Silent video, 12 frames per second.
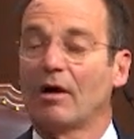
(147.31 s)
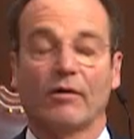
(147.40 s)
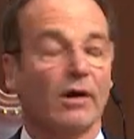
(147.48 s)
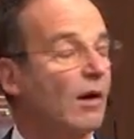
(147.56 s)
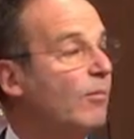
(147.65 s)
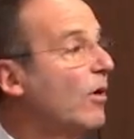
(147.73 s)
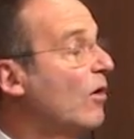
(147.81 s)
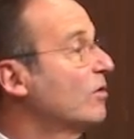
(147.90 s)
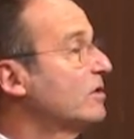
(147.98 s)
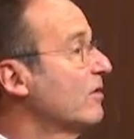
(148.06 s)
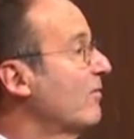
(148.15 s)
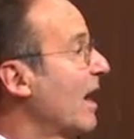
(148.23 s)

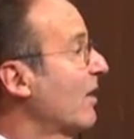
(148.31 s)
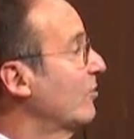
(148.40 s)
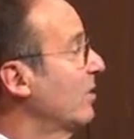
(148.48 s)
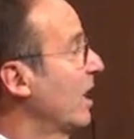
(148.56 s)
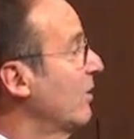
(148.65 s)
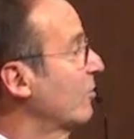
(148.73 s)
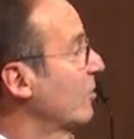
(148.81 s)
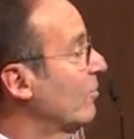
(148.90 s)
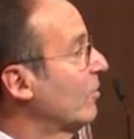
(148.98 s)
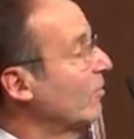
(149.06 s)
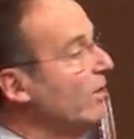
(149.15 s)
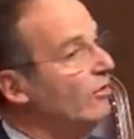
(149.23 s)
opposed to vaccinations
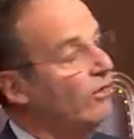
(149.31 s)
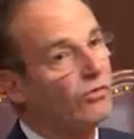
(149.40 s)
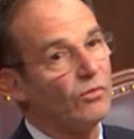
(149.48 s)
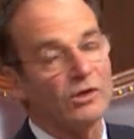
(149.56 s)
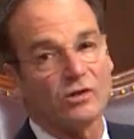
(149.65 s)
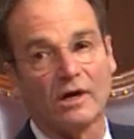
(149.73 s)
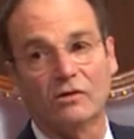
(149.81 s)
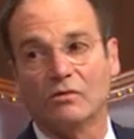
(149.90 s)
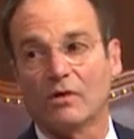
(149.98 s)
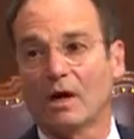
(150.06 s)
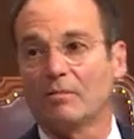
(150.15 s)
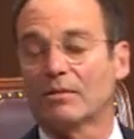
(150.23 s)
for reasons which I do
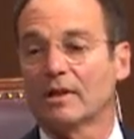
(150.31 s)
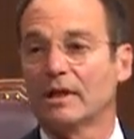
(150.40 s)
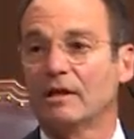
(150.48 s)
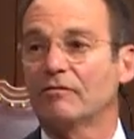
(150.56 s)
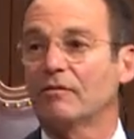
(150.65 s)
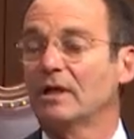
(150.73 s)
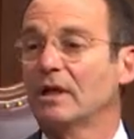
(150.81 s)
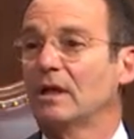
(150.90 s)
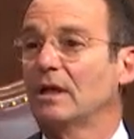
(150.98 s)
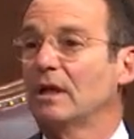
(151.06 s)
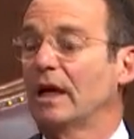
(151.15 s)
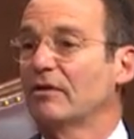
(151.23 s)
not believe,
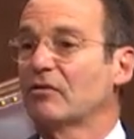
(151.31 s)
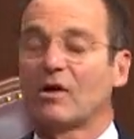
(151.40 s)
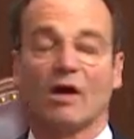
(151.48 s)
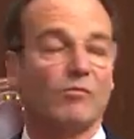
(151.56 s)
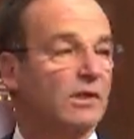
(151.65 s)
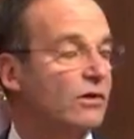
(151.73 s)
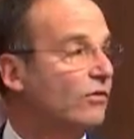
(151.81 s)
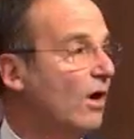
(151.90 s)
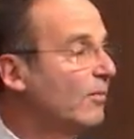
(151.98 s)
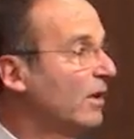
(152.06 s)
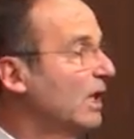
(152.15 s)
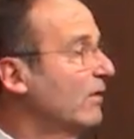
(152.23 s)
and this government does
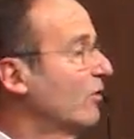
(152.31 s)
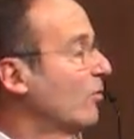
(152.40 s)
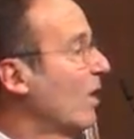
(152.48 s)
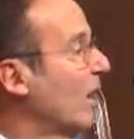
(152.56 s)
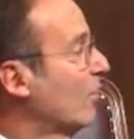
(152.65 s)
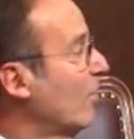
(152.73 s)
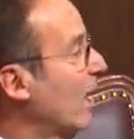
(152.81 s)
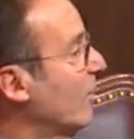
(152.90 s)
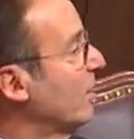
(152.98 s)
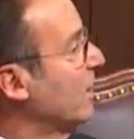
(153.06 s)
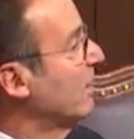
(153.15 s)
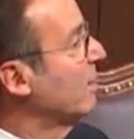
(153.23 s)
not believe, is well
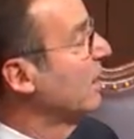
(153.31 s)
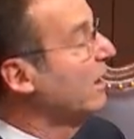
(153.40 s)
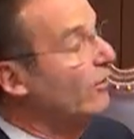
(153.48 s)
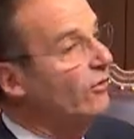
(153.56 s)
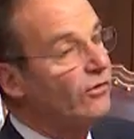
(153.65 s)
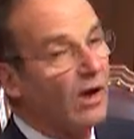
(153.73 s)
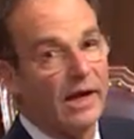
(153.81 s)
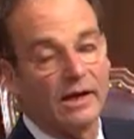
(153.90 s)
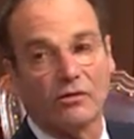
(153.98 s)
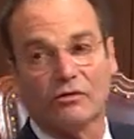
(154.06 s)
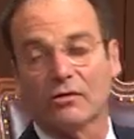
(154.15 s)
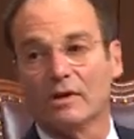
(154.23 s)
grounded in
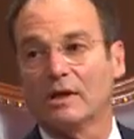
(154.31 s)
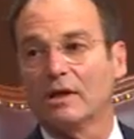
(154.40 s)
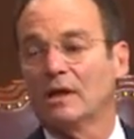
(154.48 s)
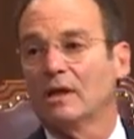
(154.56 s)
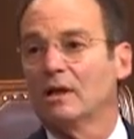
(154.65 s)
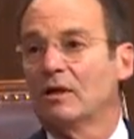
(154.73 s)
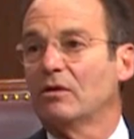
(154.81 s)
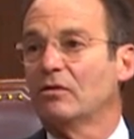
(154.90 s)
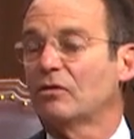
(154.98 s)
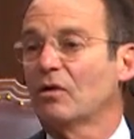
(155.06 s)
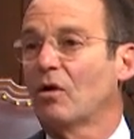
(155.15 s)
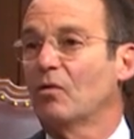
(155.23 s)
science.
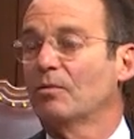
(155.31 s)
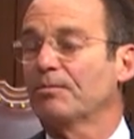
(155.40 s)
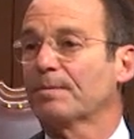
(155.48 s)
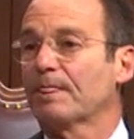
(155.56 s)
So,